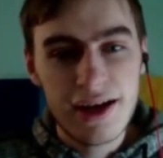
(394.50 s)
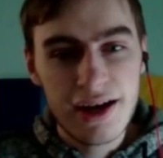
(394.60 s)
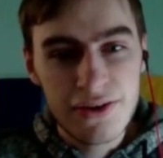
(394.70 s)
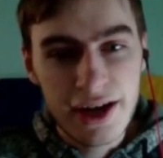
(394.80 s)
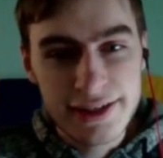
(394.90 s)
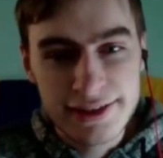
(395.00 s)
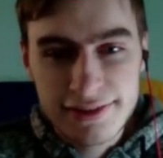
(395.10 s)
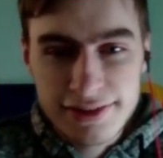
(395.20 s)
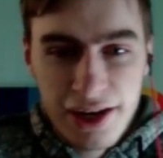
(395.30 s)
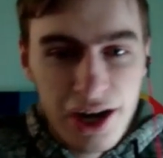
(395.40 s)
Orion
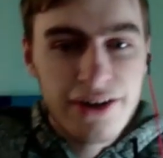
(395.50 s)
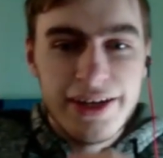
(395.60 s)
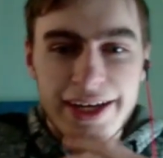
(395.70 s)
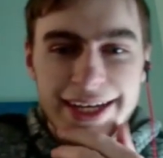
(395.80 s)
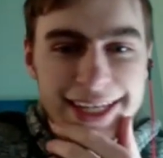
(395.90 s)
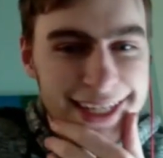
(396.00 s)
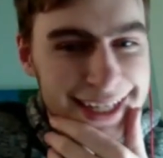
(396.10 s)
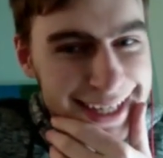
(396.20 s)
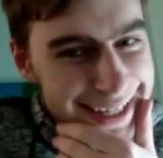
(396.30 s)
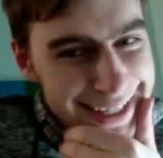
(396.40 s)
Tari.
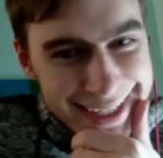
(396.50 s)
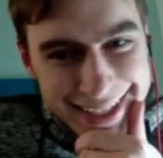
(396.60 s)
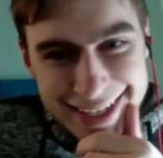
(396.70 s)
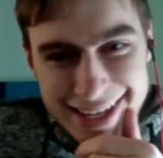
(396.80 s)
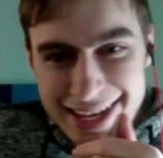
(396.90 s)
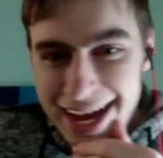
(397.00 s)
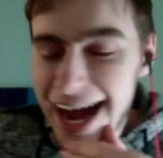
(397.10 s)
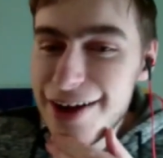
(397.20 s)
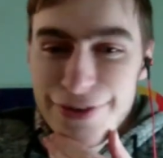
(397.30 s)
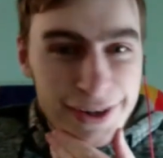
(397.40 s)

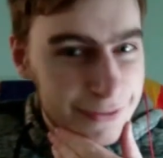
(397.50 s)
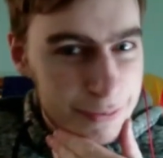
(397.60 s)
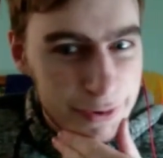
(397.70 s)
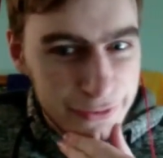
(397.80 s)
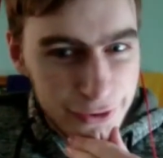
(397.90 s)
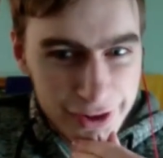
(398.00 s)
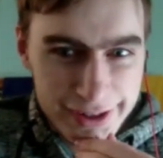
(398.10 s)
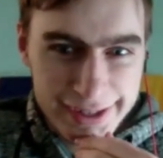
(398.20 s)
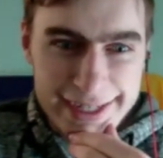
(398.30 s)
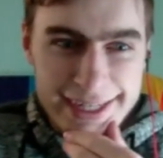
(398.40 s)
I've heard of him before.
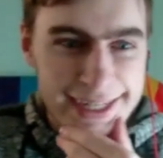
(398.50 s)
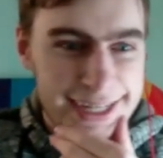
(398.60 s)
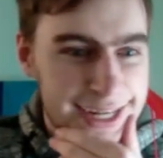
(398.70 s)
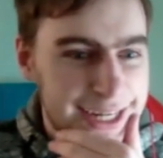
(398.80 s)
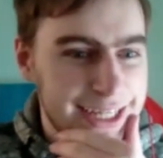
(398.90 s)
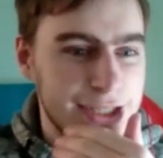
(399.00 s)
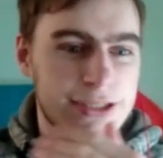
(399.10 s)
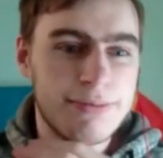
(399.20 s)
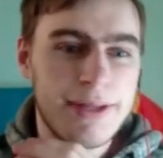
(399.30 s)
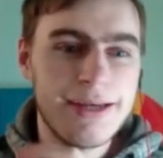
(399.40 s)
He
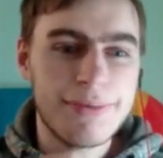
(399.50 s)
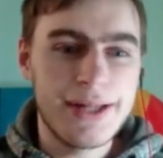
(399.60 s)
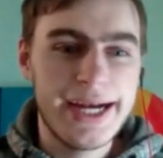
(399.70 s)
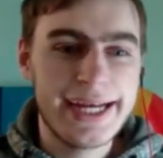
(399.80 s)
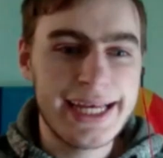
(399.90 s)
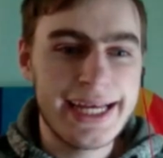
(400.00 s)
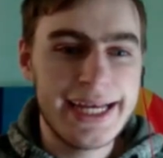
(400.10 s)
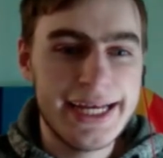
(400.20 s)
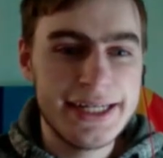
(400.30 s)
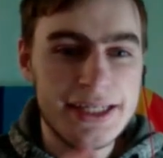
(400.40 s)
was playing black,
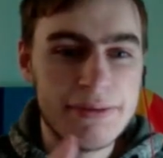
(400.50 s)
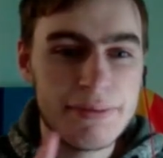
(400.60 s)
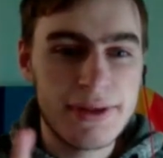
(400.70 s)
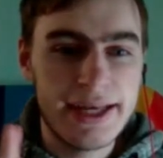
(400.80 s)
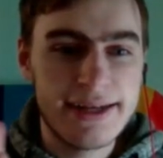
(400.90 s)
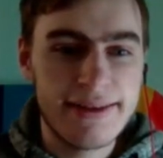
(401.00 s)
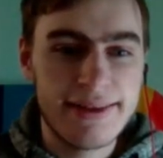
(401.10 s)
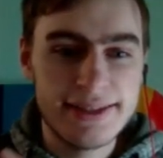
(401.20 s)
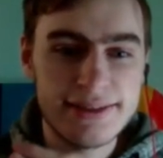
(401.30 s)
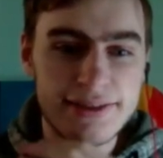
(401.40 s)
and he played
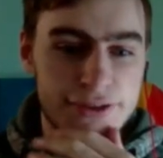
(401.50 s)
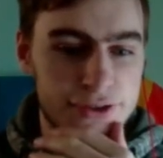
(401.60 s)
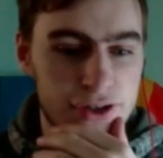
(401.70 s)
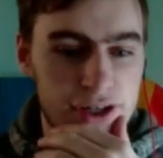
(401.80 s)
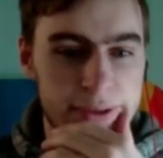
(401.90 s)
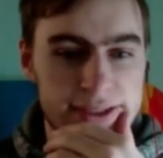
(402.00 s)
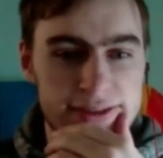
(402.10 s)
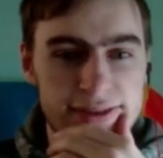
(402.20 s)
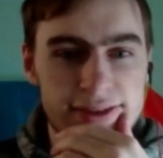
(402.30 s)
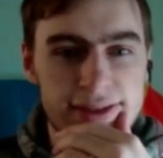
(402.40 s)
this in the tournament.